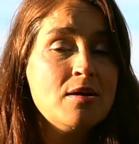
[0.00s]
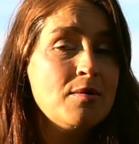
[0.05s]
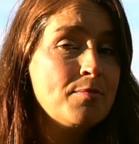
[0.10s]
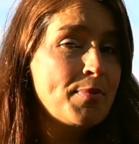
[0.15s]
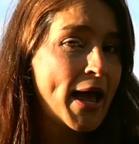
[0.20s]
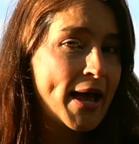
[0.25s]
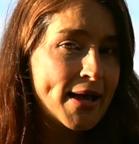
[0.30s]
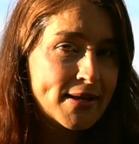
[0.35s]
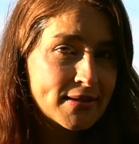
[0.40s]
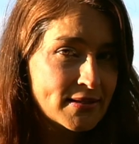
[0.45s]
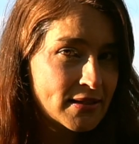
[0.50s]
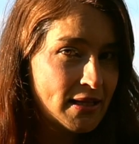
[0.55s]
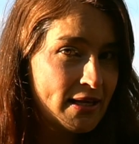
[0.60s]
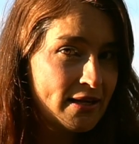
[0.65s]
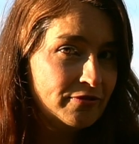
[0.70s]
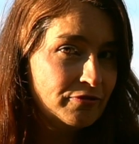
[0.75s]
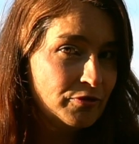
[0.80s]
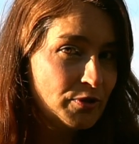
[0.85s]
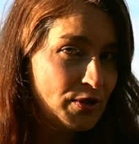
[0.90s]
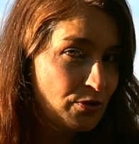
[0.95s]
past
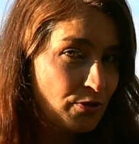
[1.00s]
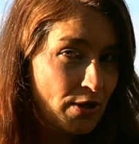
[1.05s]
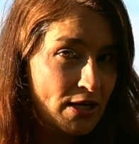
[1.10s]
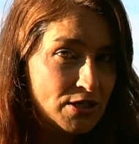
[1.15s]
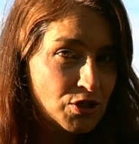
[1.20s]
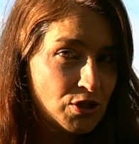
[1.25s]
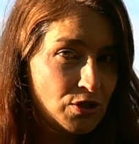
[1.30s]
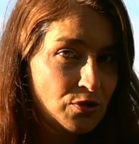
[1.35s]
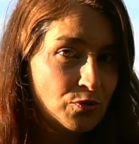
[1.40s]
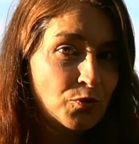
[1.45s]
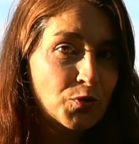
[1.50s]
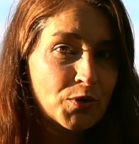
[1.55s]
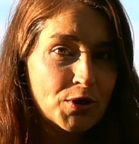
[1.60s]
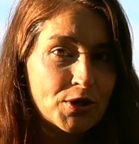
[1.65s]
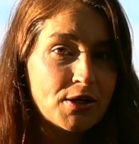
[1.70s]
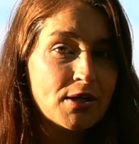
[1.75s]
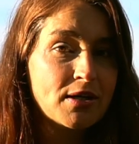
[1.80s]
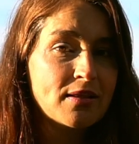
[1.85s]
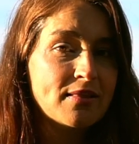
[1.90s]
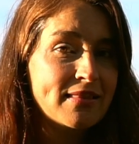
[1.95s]
life regression
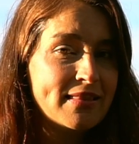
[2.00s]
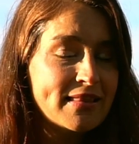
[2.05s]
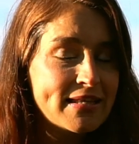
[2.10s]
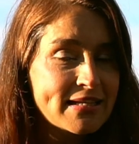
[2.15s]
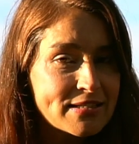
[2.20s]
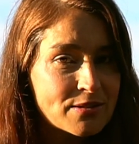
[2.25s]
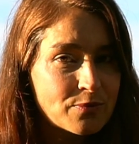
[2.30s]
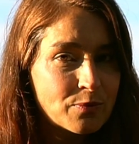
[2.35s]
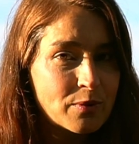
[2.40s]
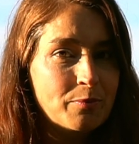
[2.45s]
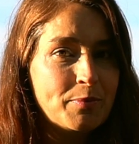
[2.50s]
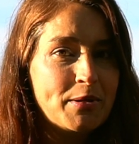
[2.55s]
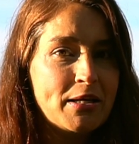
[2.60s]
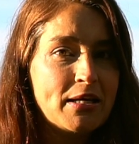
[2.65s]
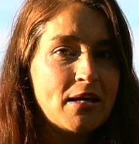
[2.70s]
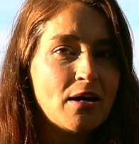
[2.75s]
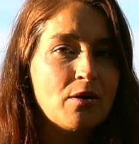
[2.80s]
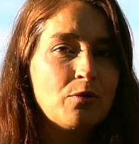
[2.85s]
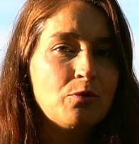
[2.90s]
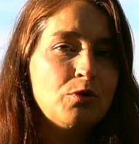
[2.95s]
work, this would
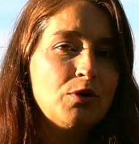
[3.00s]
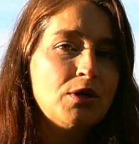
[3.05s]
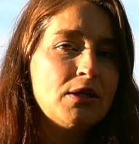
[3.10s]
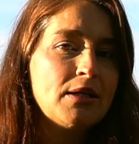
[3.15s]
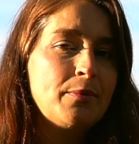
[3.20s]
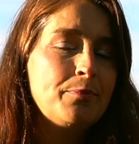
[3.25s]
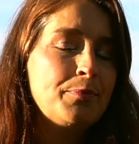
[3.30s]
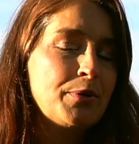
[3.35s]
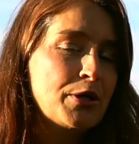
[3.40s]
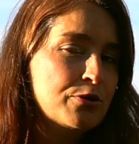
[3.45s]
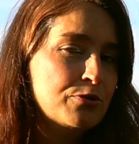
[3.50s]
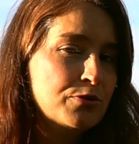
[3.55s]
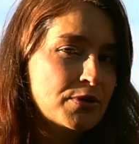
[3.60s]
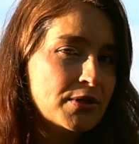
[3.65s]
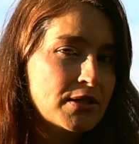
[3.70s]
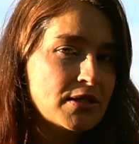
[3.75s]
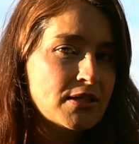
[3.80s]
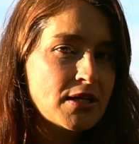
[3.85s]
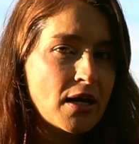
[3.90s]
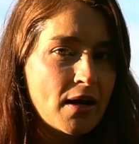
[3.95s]
be a really
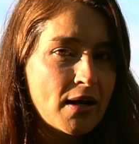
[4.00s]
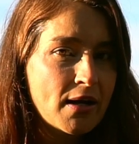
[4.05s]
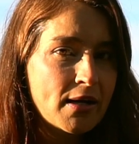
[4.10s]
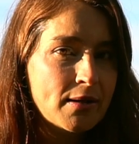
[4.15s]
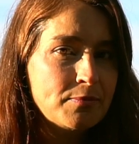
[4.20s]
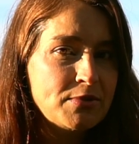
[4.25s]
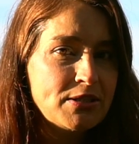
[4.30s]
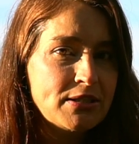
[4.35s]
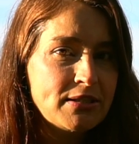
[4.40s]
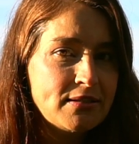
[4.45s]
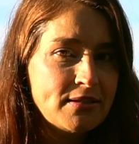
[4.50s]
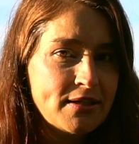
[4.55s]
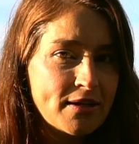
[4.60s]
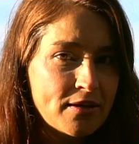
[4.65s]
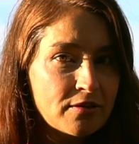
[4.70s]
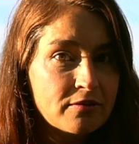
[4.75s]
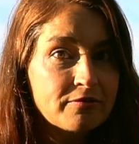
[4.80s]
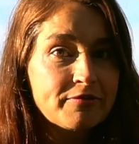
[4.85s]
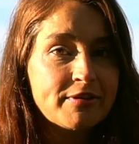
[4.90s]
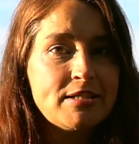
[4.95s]
potent time to
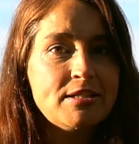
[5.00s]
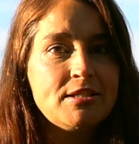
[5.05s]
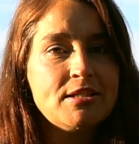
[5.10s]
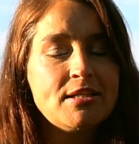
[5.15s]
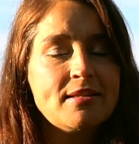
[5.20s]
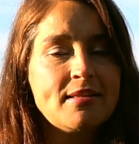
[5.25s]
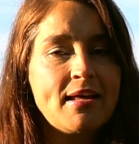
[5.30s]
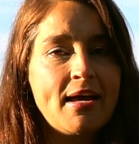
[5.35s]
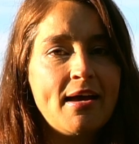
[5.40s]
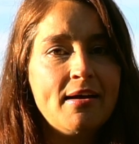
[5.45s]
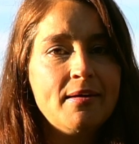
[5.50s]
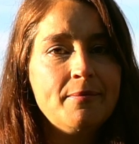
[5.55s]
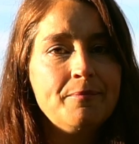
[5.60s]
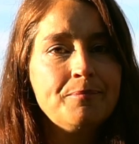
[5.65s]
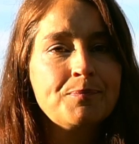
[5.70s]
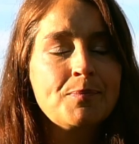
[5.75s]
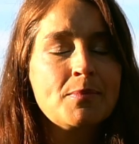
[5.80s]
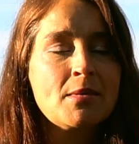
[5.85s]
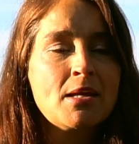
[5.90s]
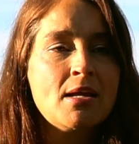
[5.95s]
delve into that.
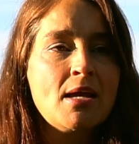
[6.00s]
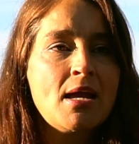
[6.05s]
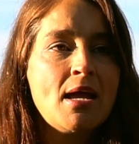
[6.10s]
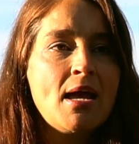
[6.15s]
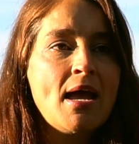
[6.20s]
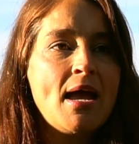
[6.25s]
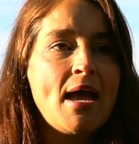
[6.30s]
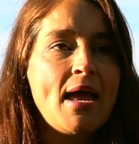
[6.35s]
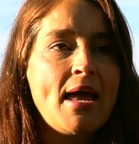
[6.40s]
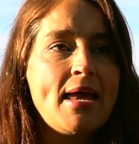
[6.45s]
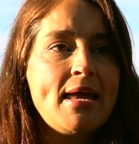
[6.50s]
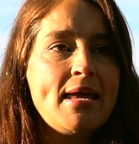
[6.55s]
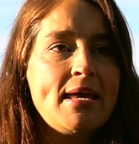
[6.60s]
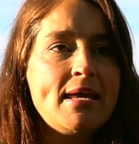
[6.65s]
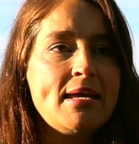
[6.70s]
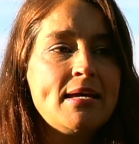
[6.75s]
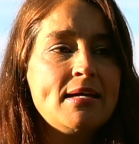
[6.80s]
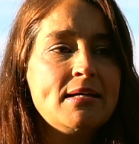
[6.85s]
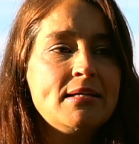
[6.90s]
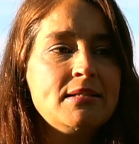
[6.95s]

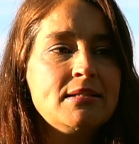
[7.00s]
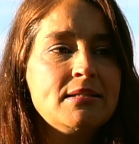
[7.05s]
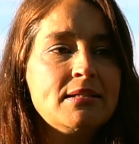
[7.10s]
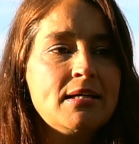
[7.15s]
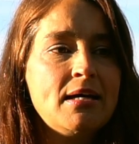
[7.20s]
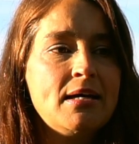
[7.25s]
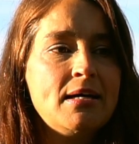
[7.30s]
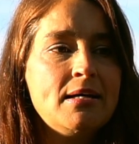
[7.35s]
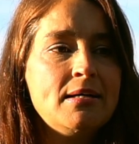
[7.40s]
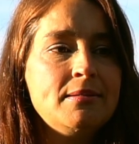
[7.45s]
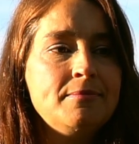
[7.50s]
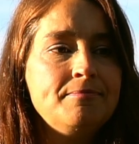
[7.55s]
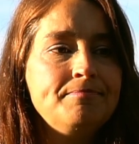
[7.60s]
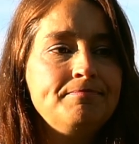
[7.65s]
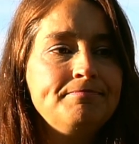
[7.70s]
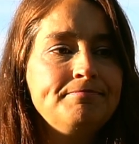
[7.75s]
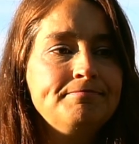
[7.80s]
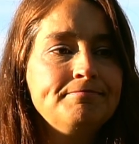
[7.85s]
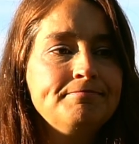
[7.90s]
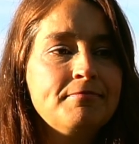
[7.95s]
And
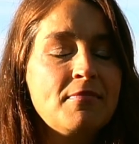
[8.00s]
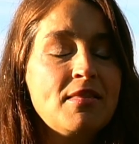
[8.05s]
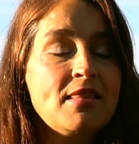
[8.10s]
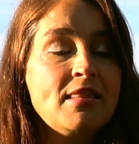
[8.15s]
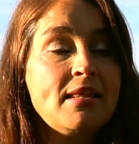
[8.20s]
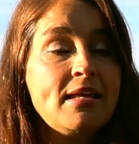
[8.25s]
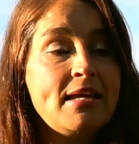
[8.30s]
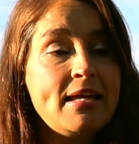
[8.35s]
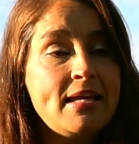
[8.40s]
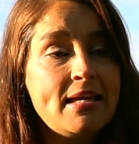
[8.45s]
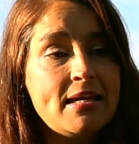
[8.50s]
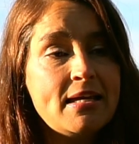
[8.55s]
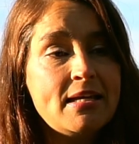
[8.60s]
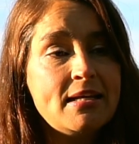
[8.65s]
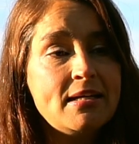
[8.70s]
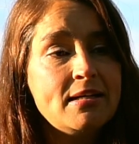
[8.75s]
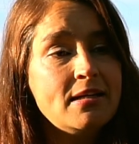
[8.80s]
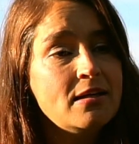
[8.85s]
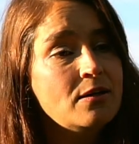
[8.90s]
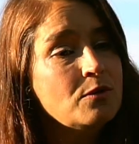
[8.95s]

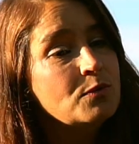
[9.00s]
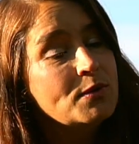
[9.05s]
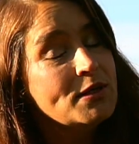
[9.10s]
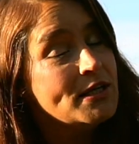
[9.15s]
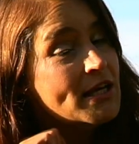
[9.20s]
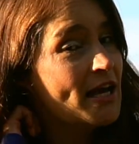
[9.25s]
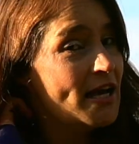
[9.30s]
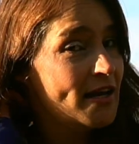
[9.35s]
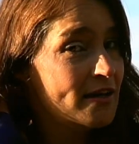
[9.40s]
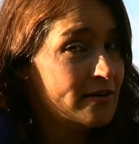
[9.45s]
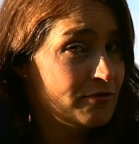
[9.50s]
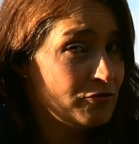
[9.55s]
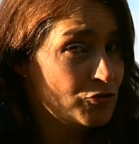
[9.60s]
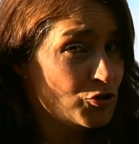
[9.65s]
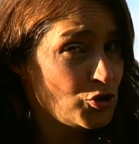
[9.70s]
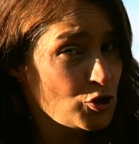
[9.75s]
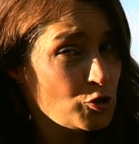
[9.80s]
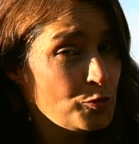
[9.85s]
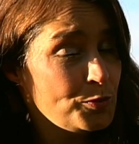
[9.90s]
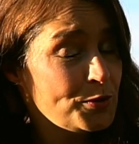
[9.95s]
then we have
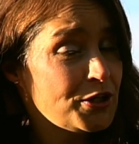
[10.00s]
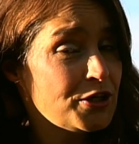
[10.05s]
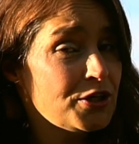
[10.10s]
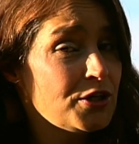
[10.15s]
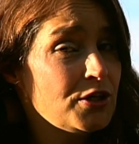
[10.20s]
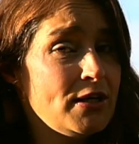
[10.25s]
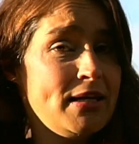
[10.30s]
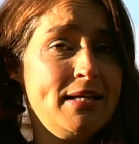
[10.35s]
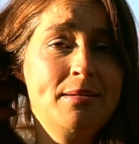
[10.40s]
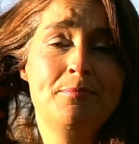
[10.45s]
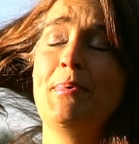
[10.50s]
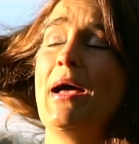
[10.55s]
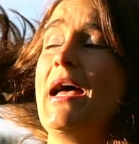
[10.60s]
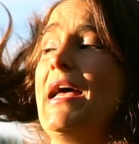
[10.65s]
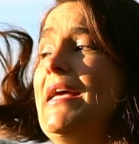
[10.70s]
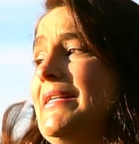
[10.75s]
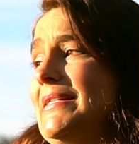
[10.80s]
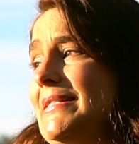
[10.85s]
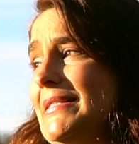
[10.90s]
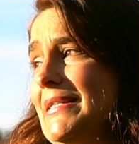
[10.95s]
Jupiter in
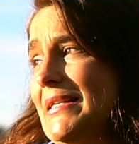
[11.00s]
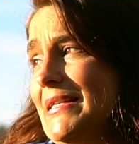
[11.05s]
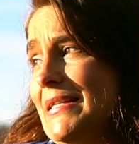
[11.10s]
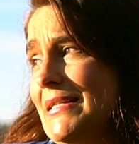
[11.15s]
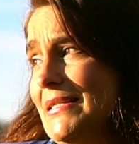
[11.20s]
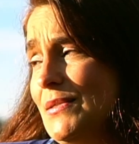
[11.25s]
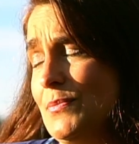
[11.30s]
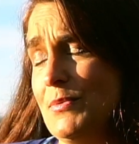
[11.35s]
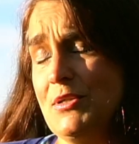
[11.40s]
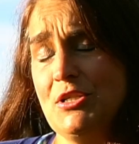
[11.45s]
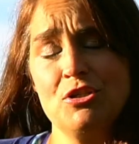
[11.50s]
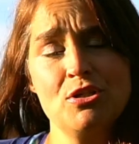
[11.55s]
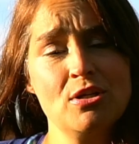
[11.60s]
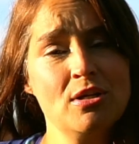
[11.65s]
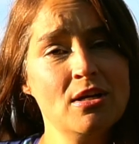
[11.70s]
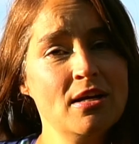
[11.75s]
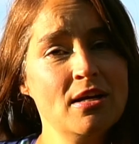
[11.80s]
Pisces, which